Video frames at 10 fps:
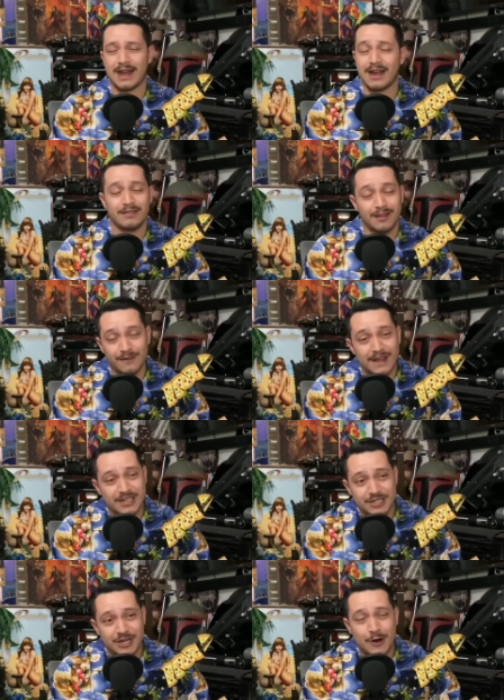I love that
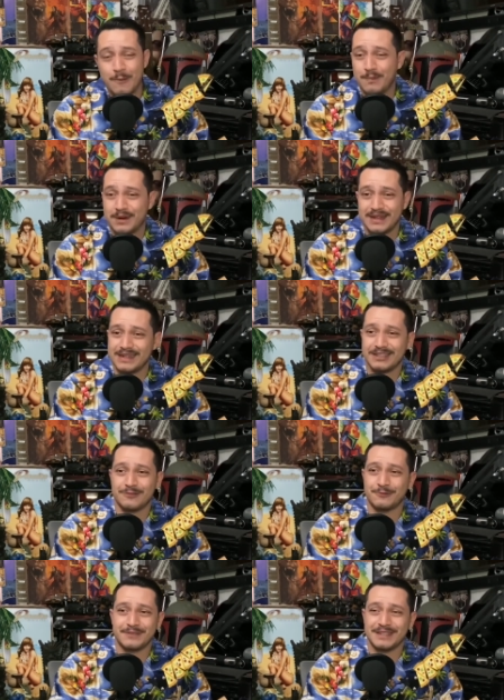show, but
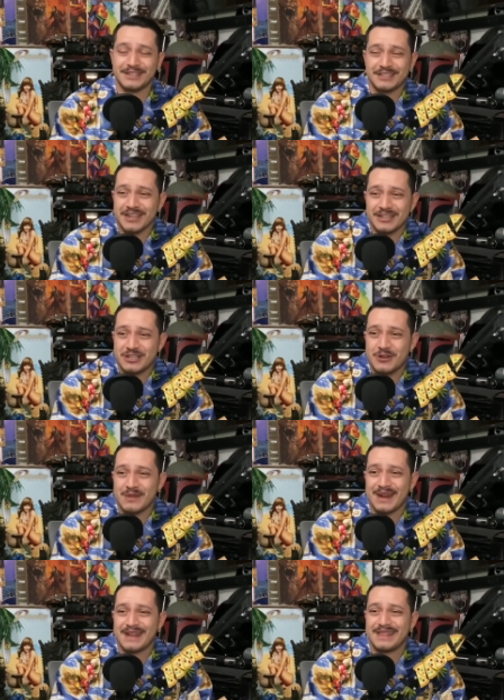those it's just not a show
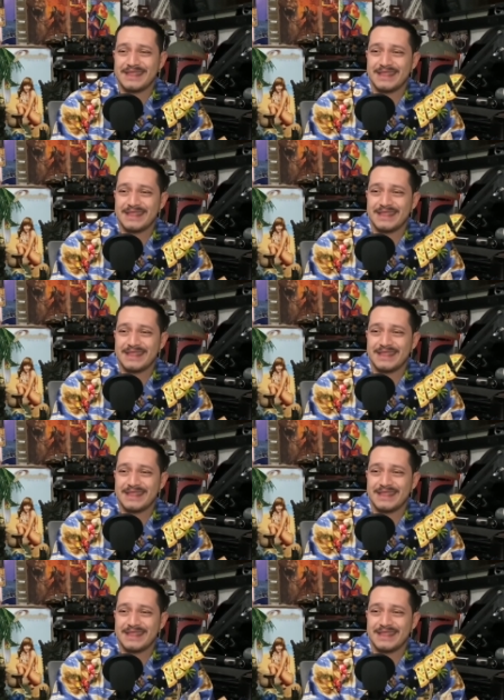that I